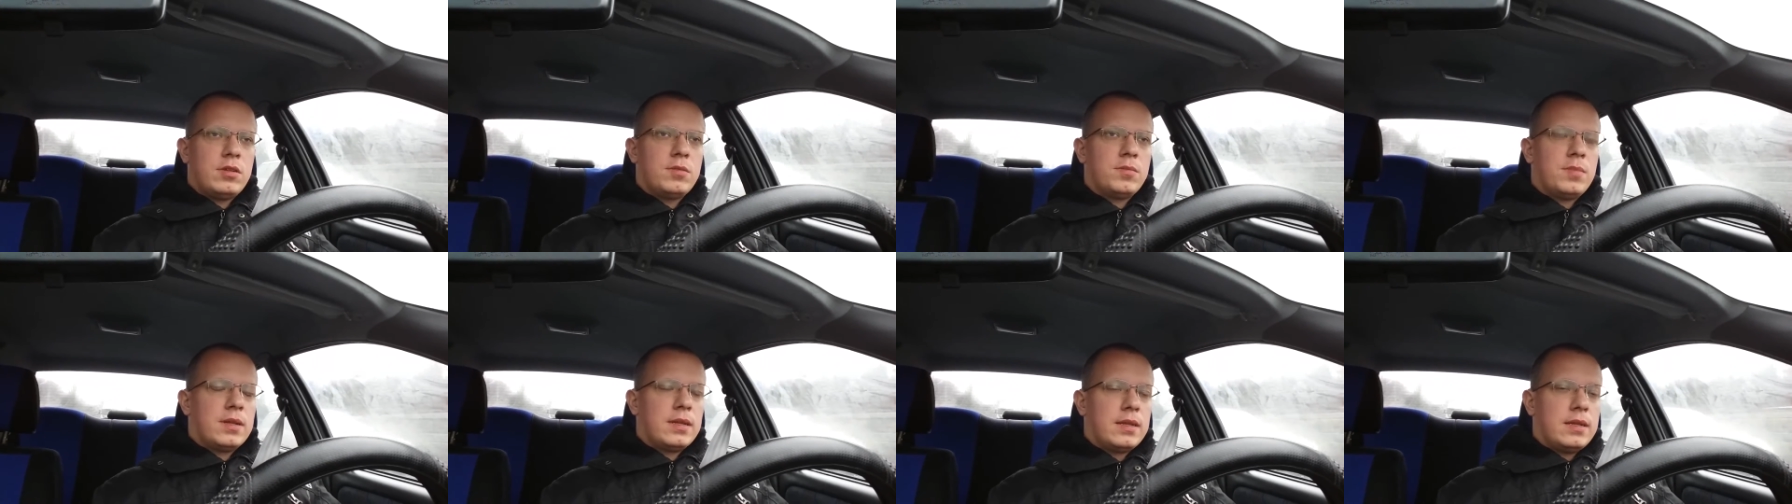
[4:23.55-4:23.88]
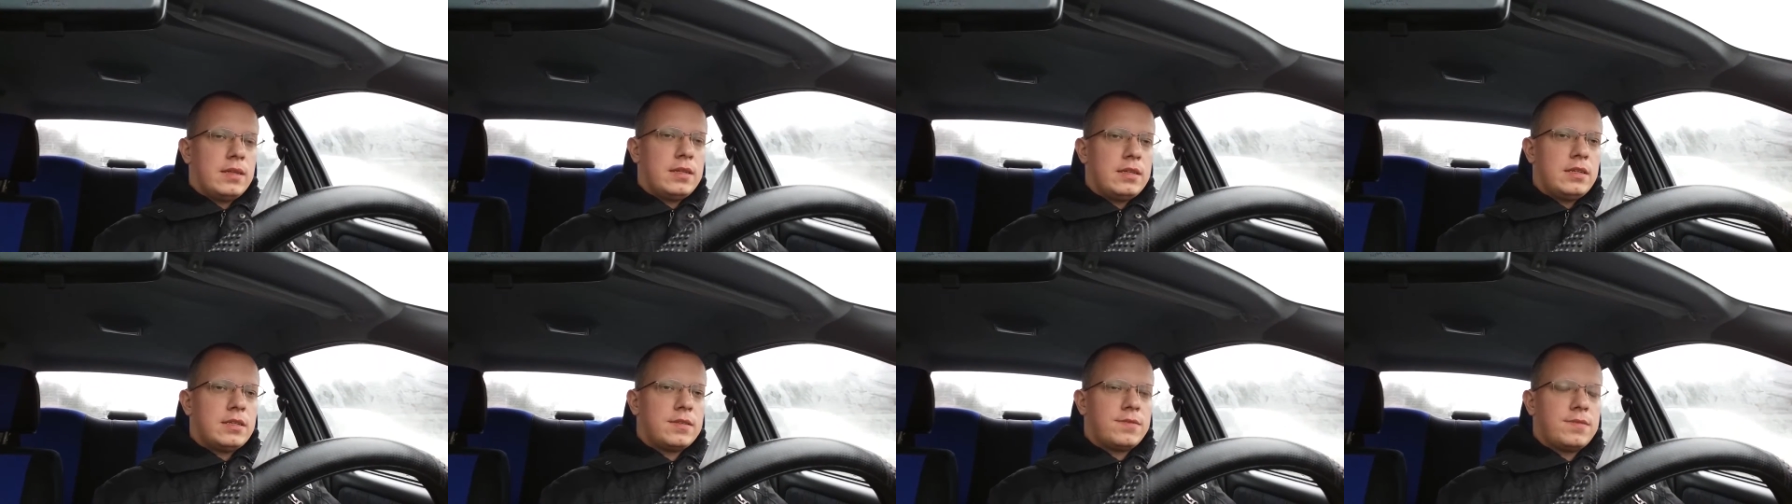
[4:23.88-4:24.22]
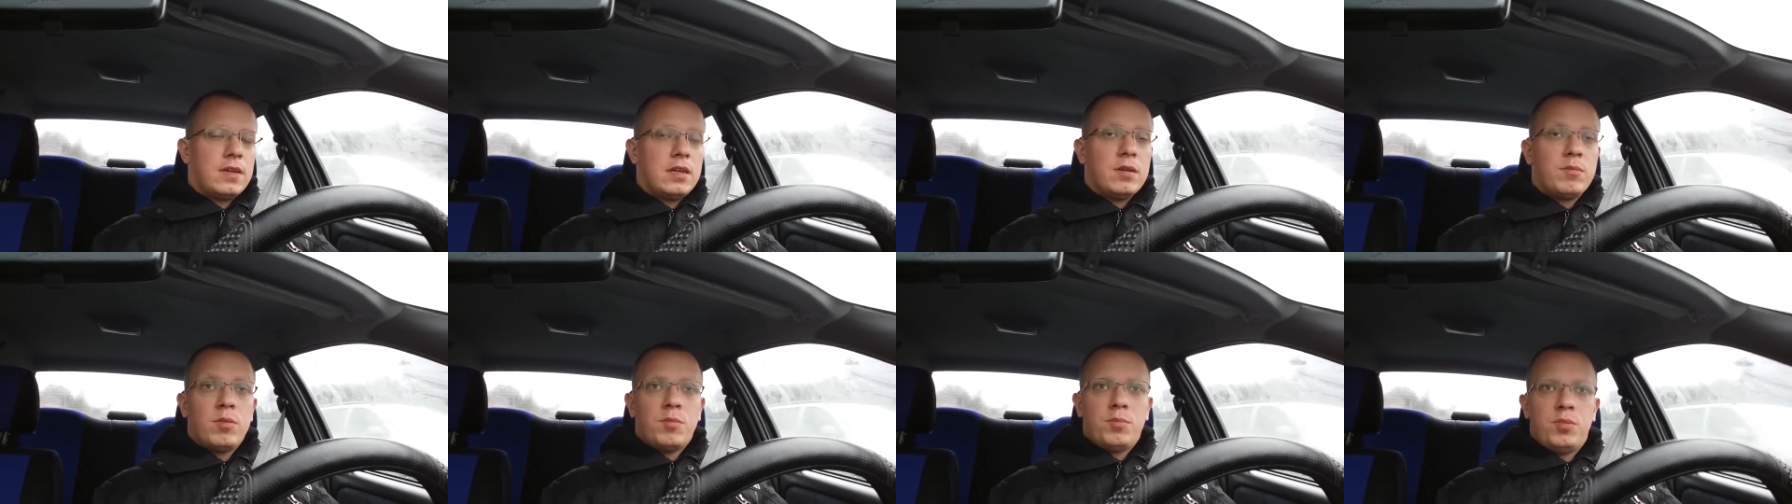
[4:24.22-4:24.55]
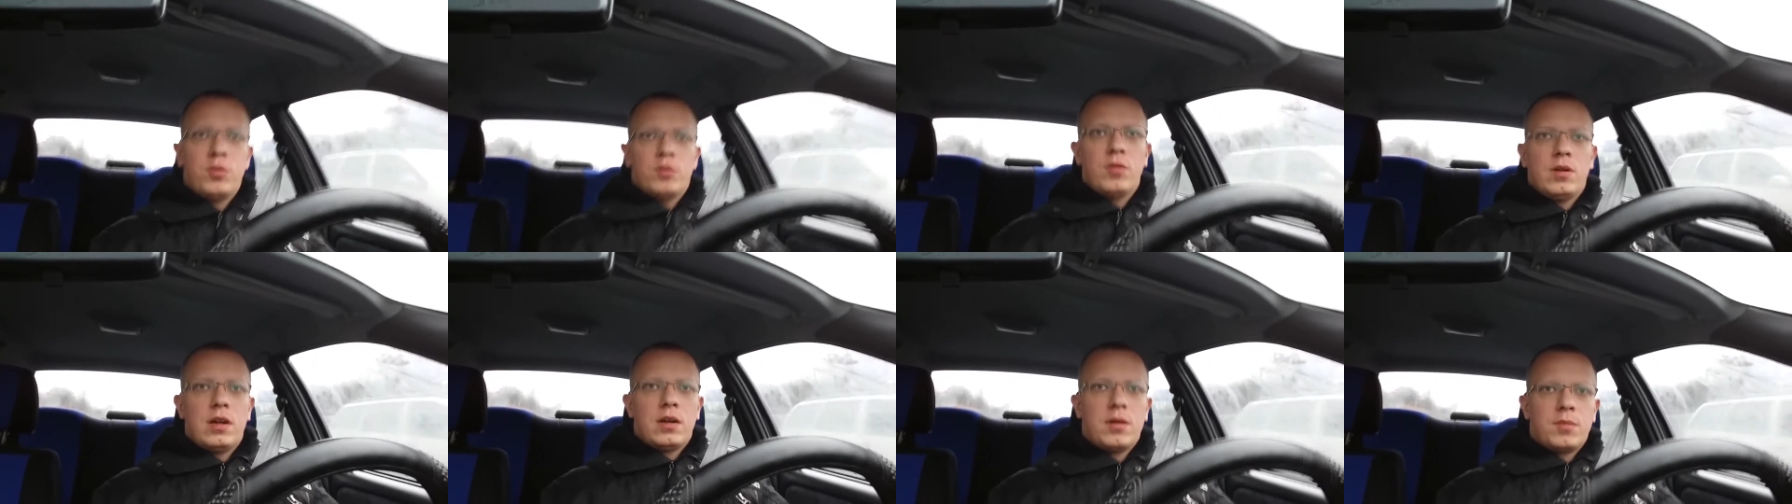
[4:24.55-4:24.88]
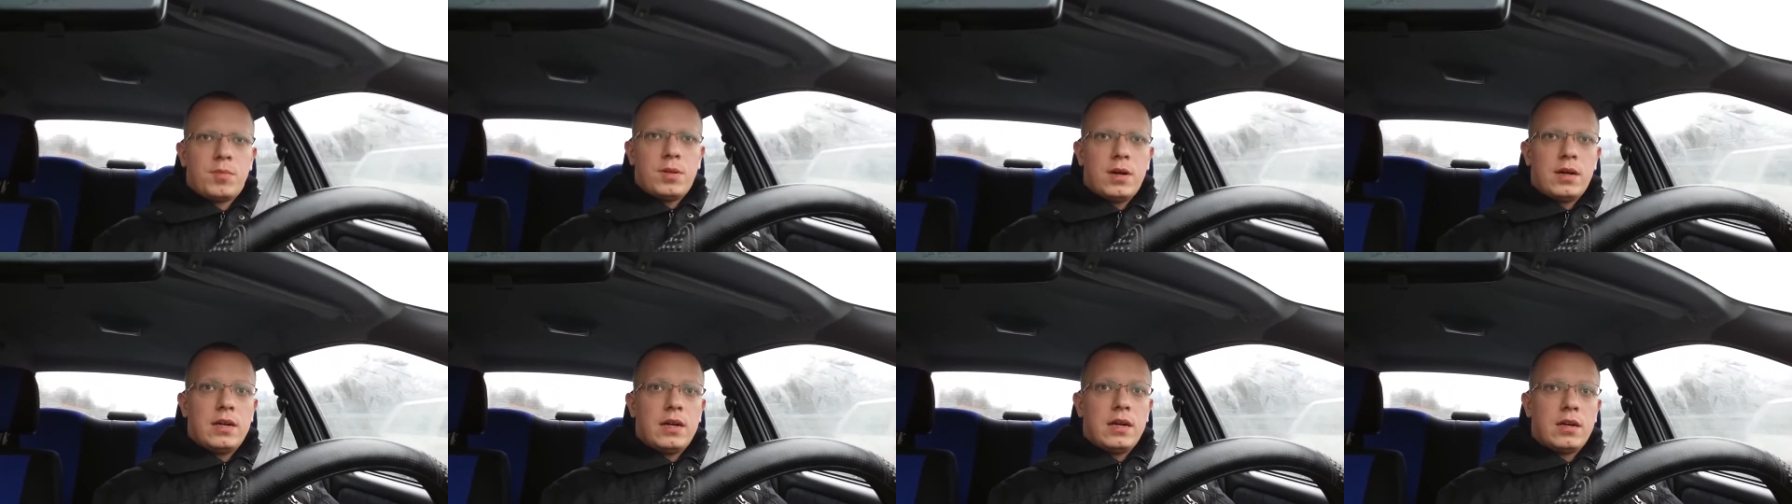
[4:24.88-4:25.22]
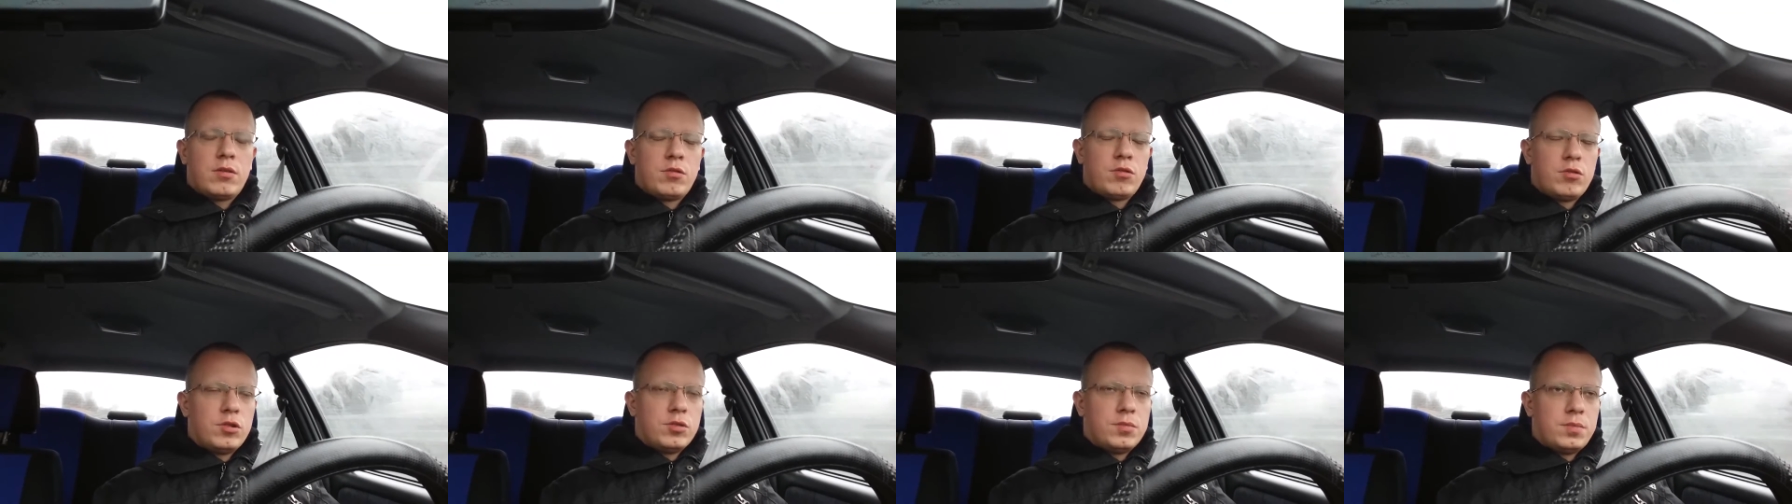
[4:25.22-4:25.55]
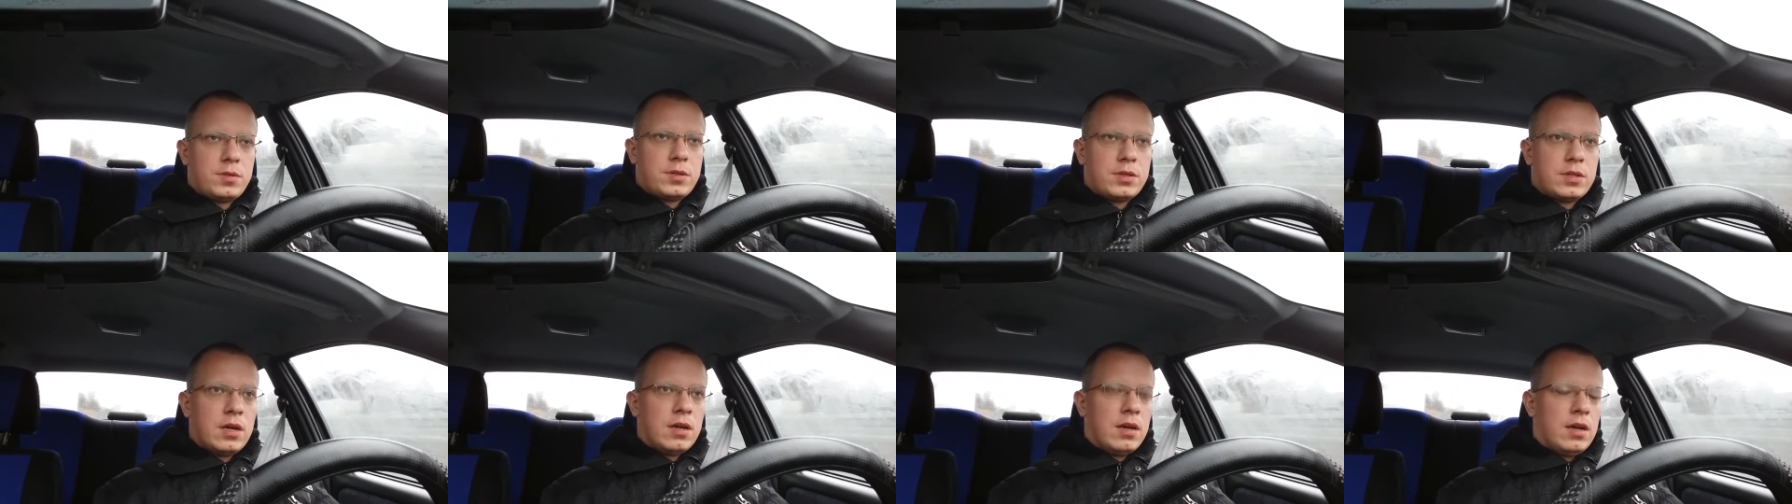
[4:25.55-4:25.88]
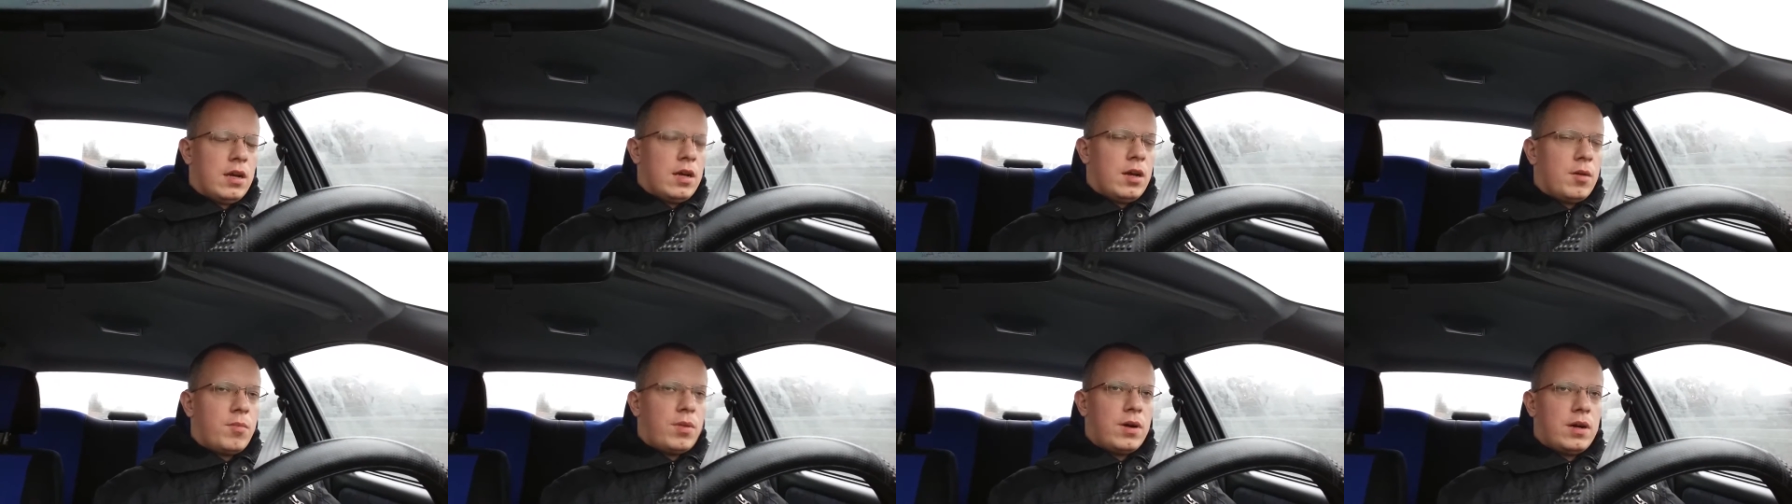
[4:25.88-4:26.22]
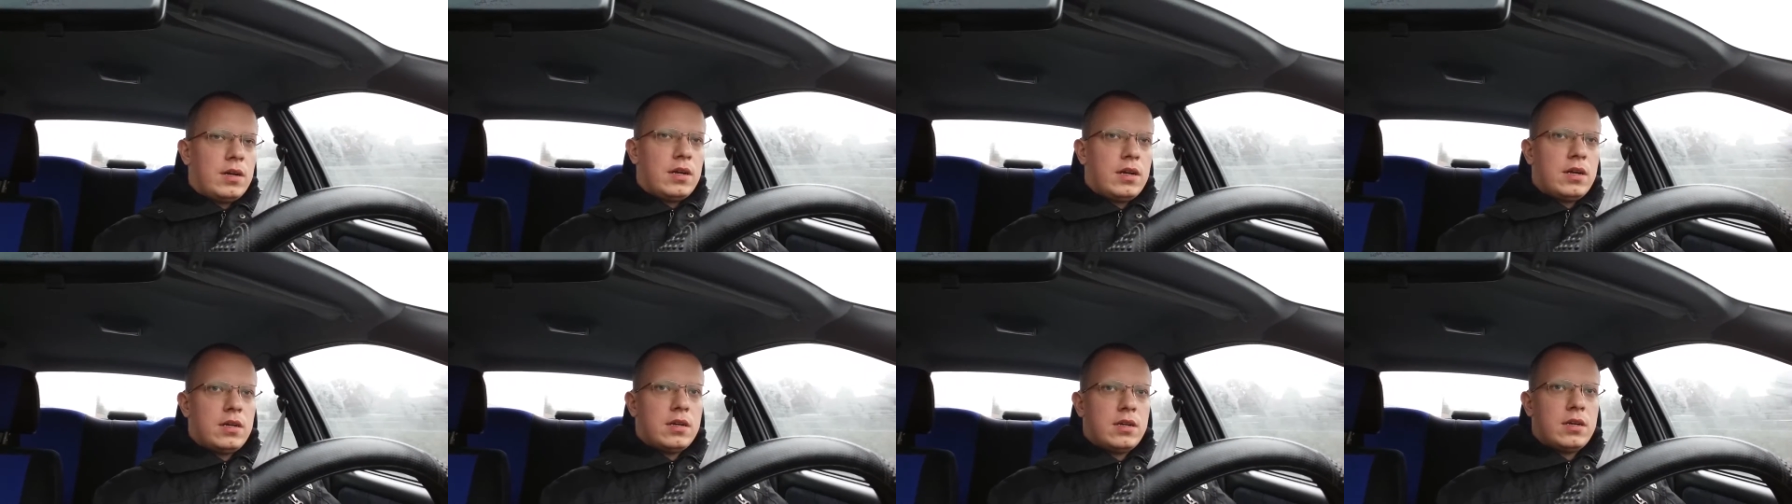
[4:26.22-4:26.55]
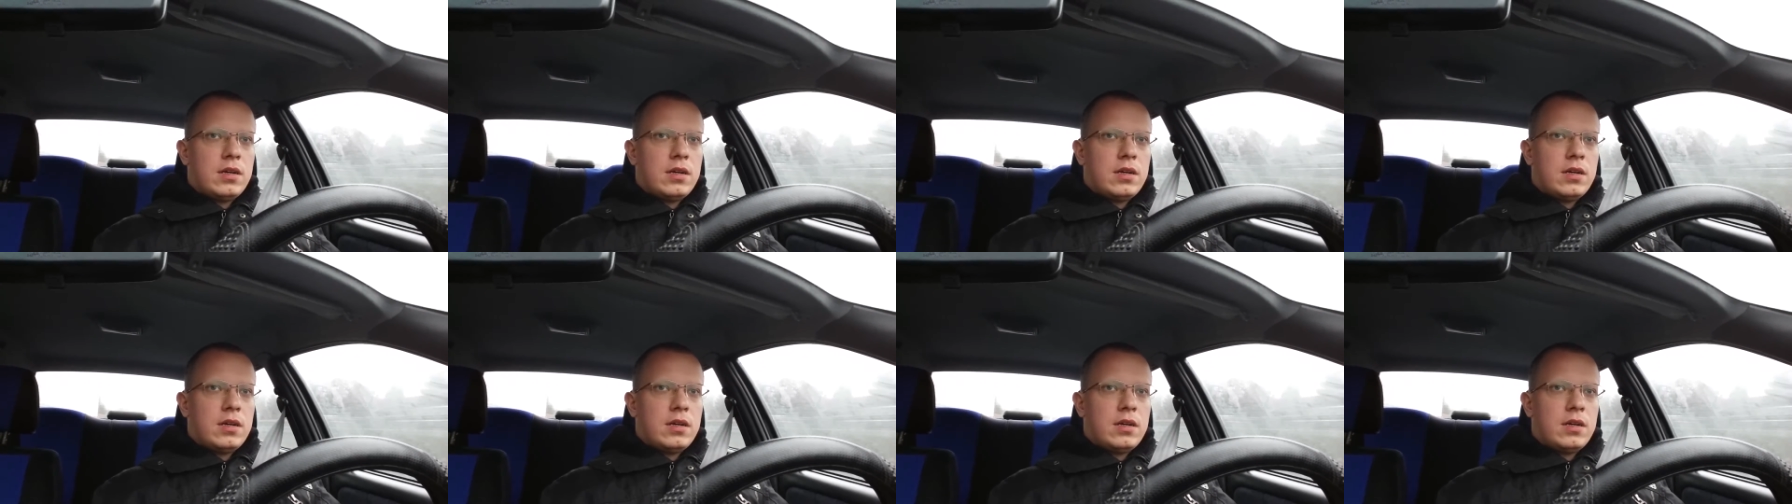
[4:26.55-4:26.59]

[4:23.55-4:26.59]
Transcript: in Berlin is very popular by groups, by